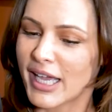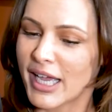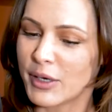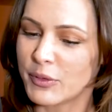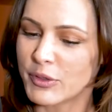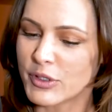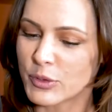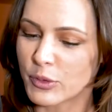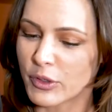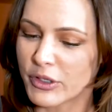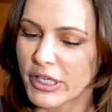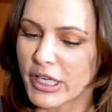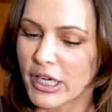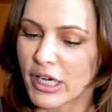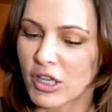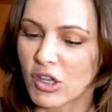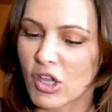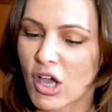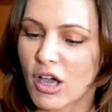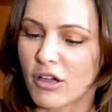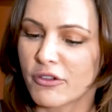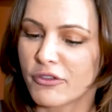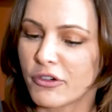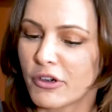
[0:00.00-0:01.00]
I was working in a
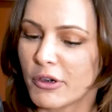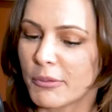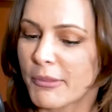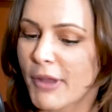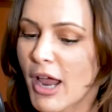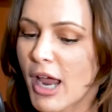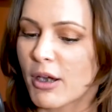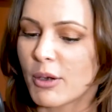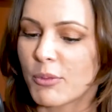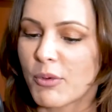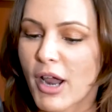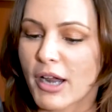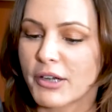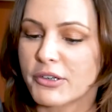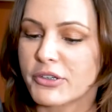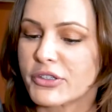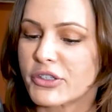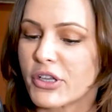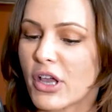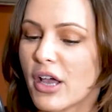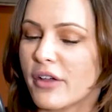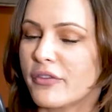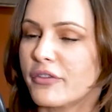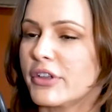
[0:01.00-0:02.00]
law firm,
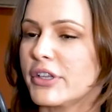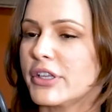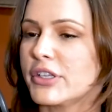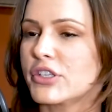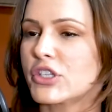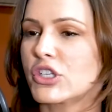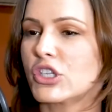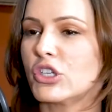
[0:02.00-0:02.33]
chiropractor's office,